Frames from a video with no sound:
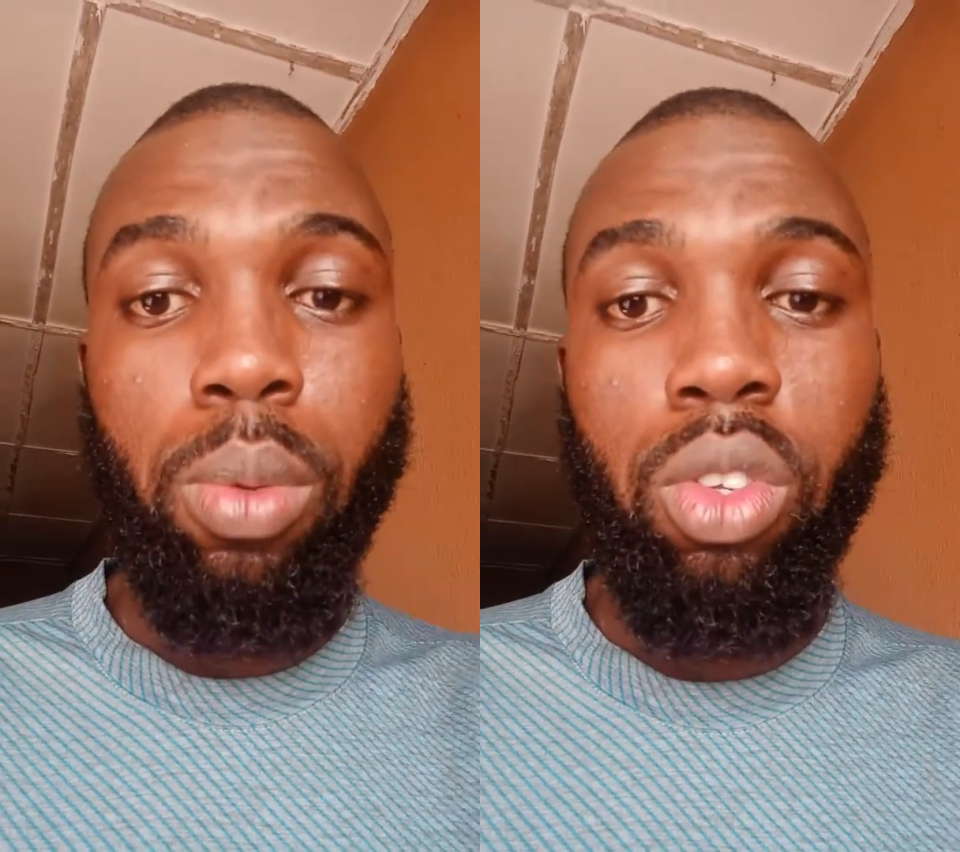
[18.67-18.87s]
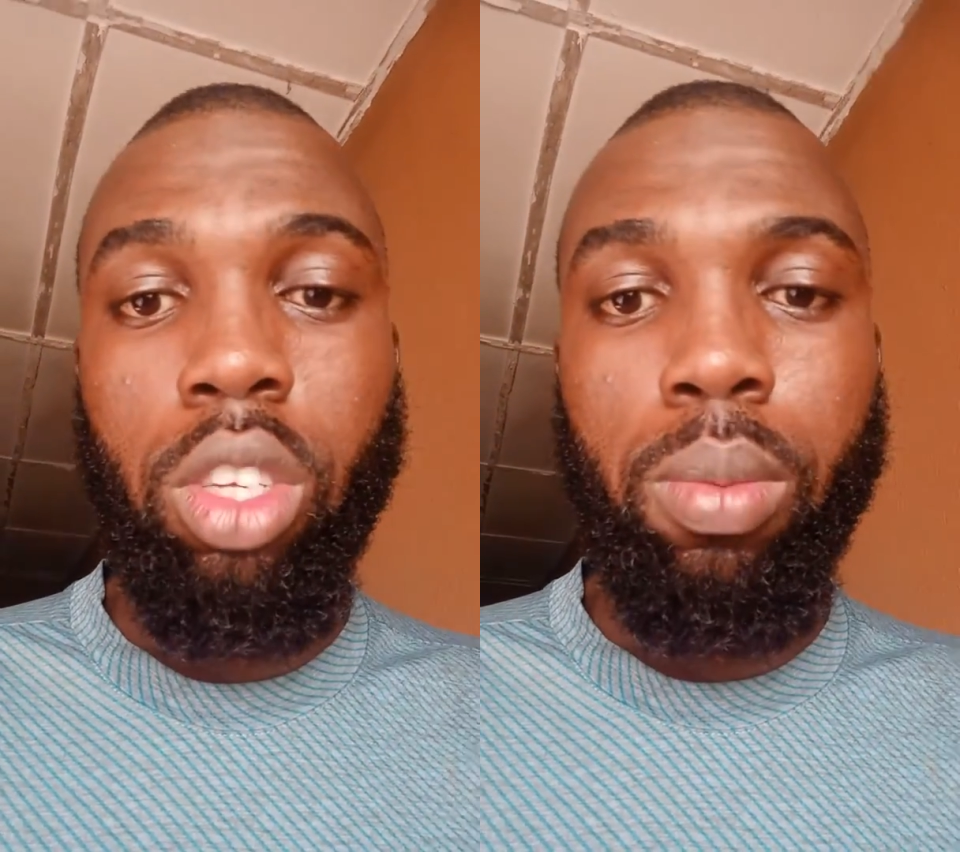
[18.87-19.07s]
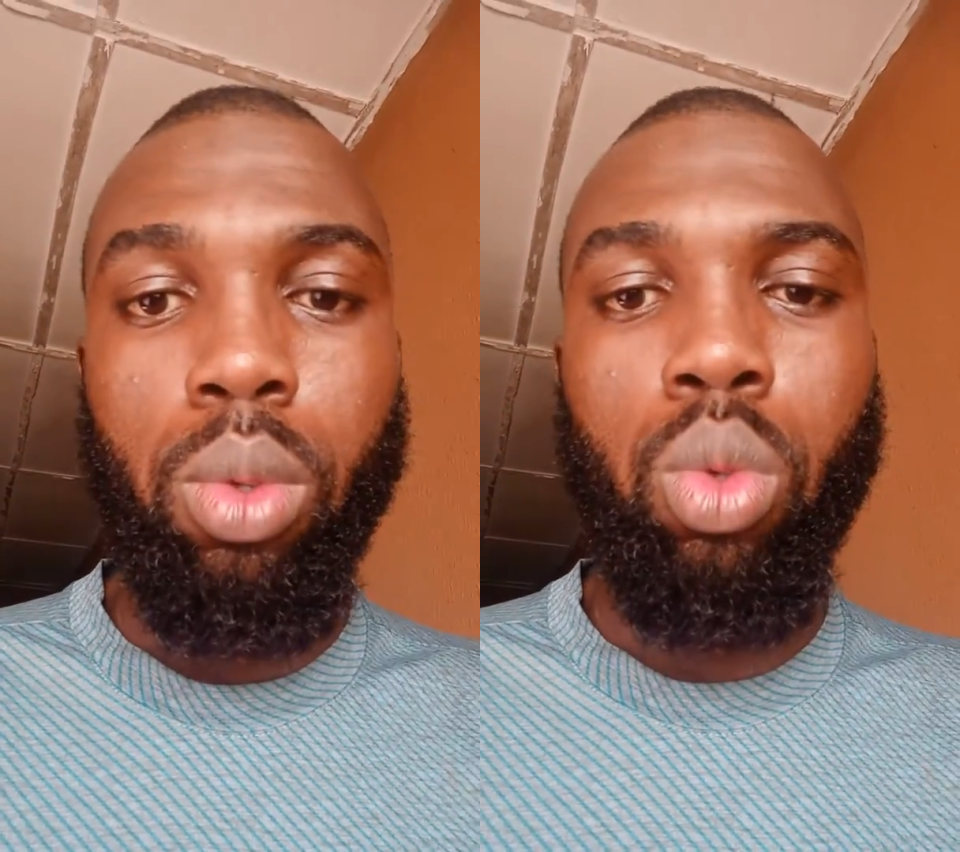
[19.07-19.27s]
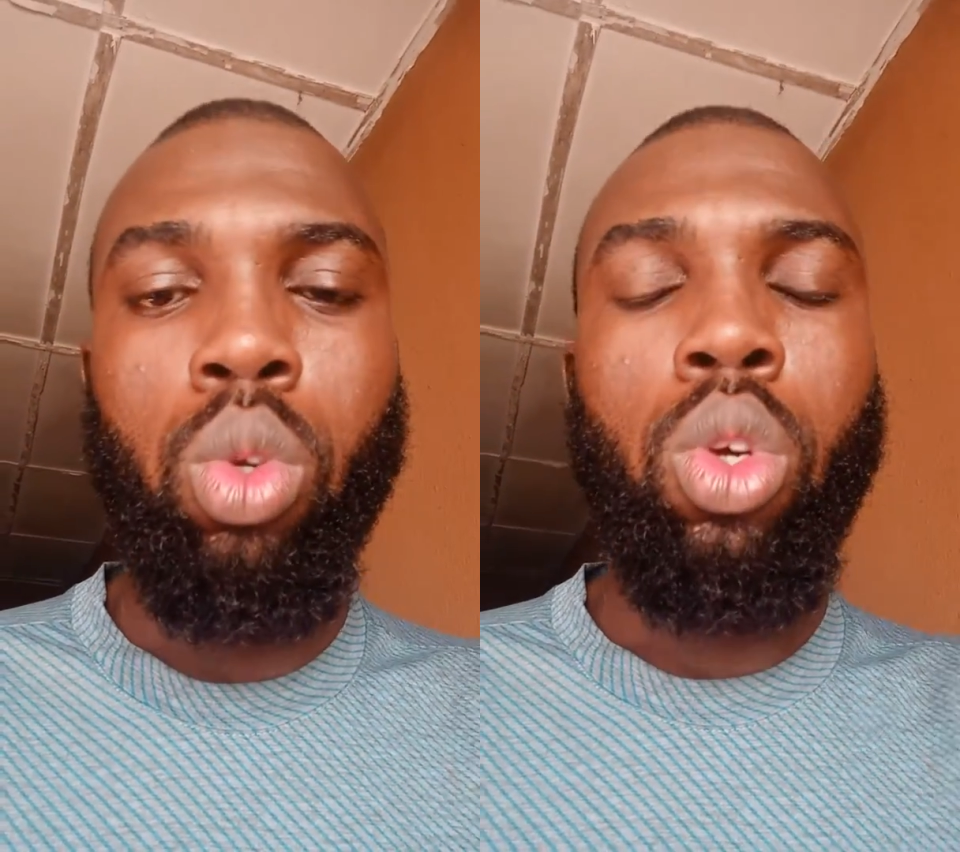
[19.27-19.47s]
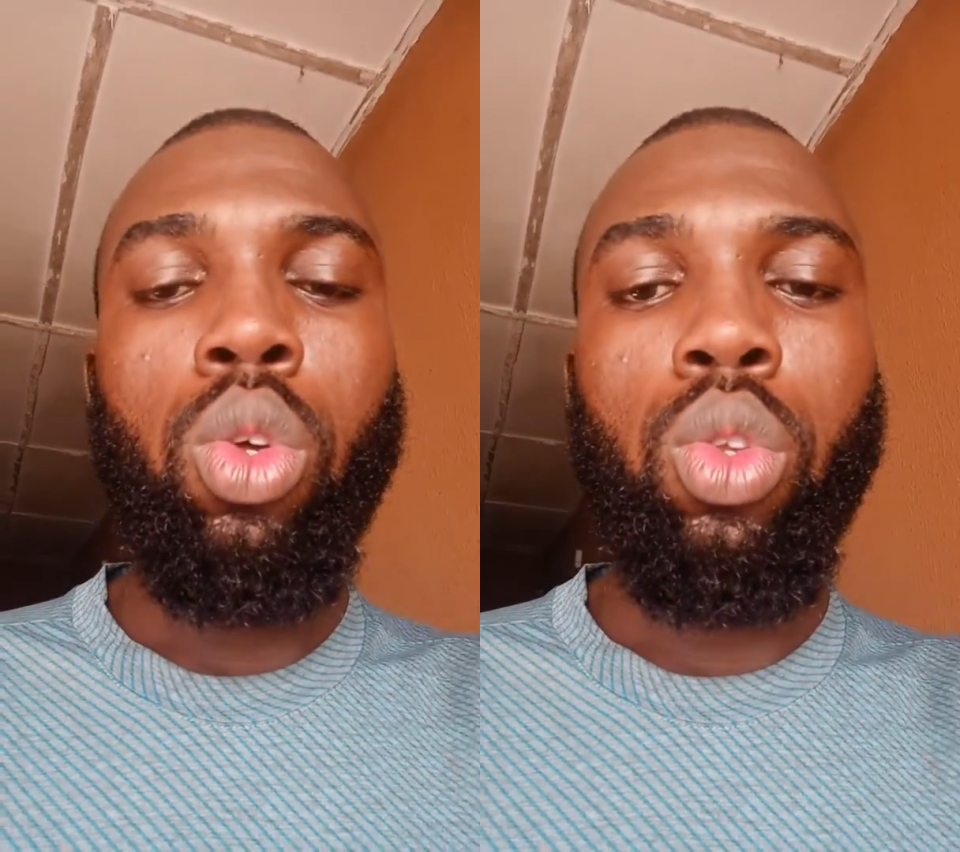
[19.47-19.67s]

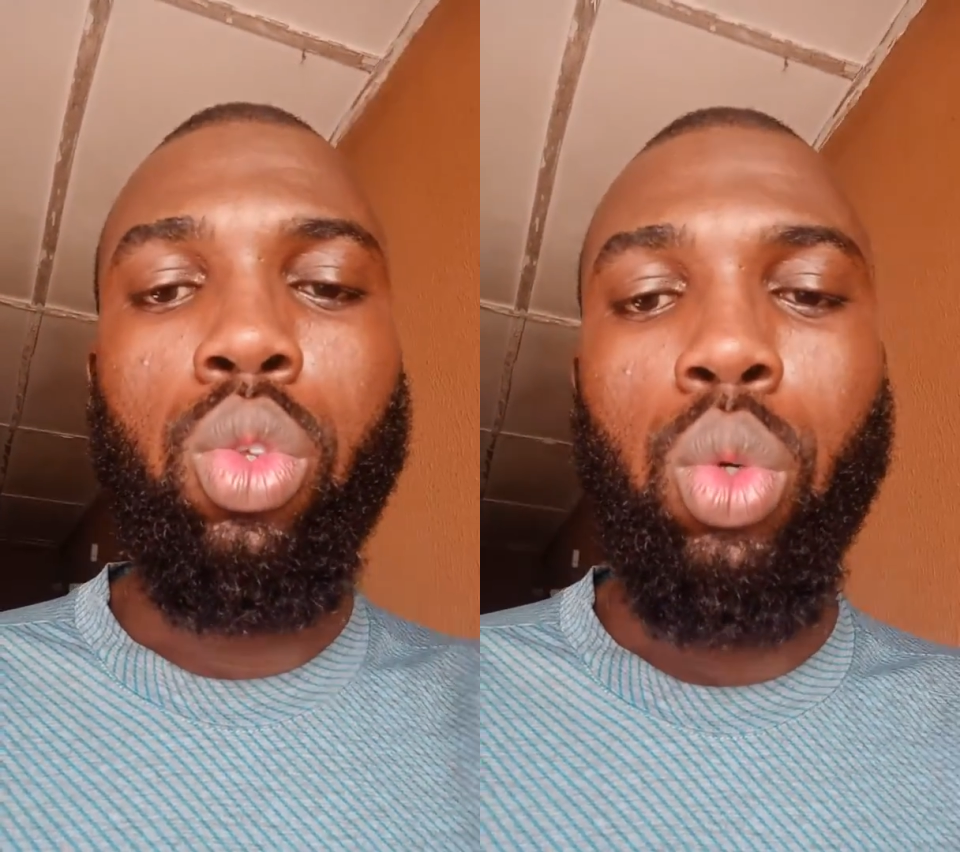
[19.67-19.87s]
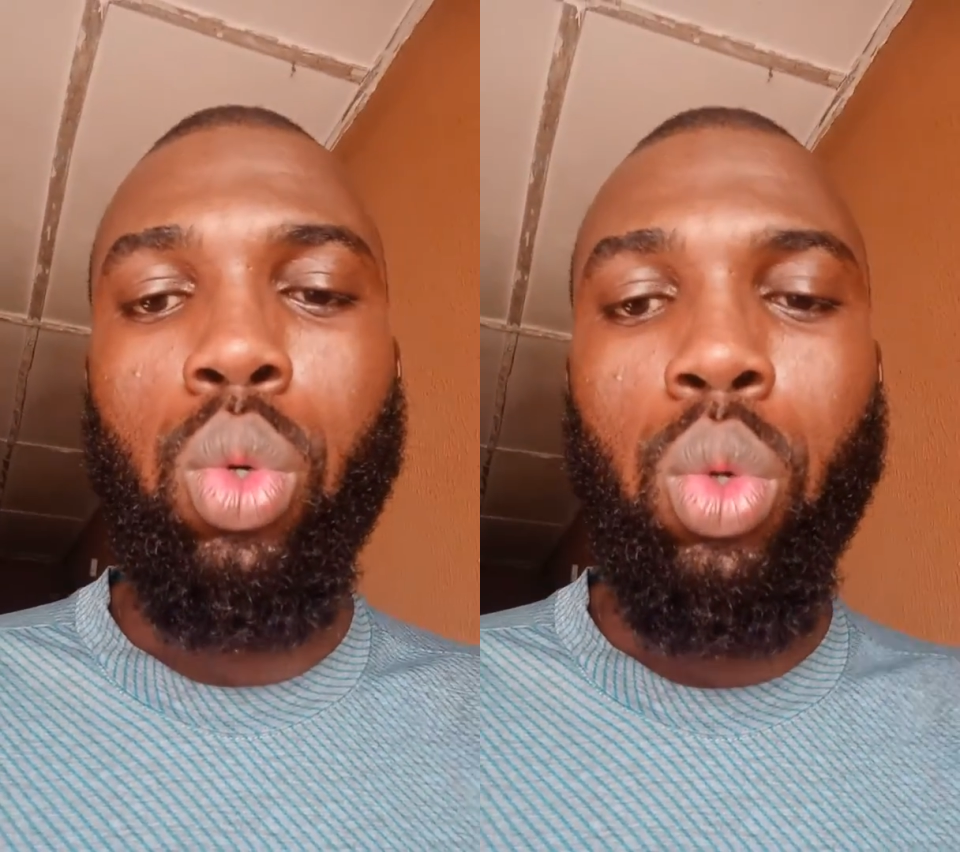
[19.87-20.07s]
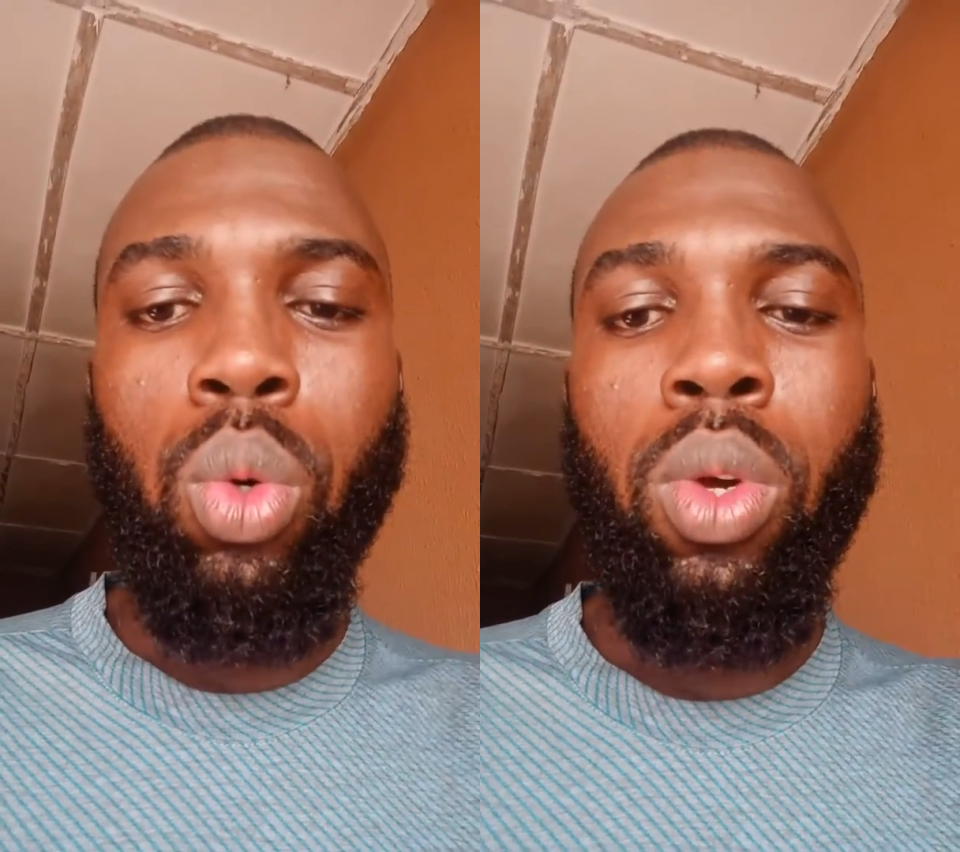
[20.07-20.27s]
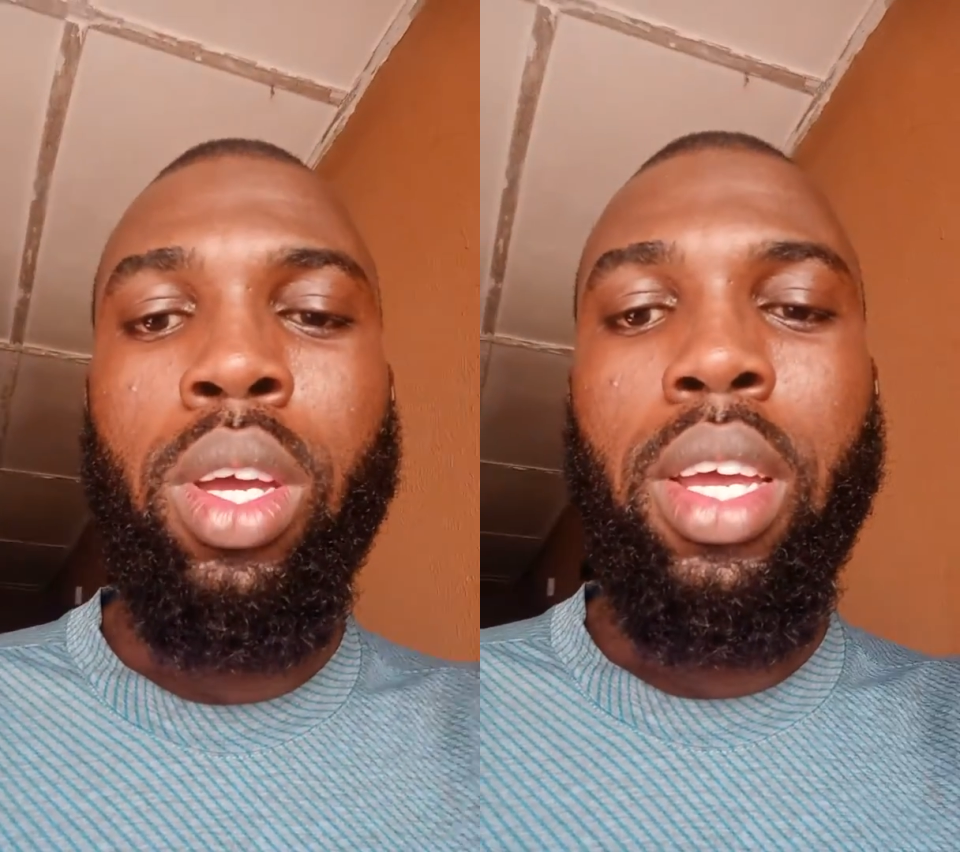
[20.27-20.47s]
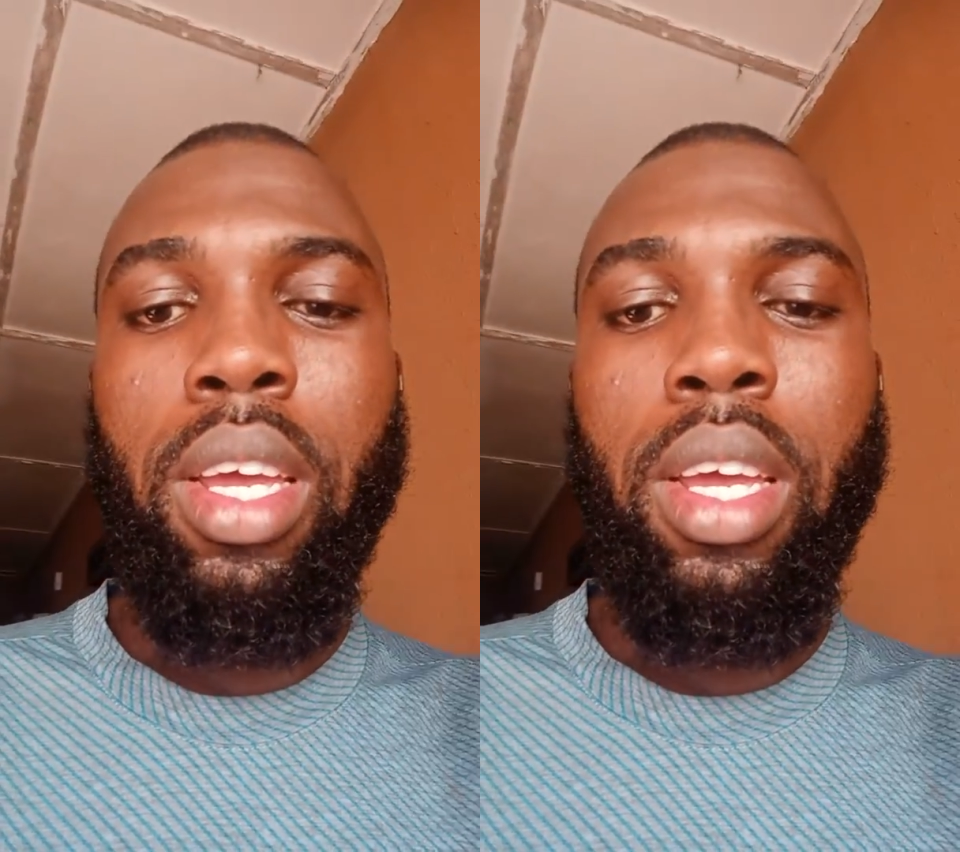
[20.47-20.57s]
possible to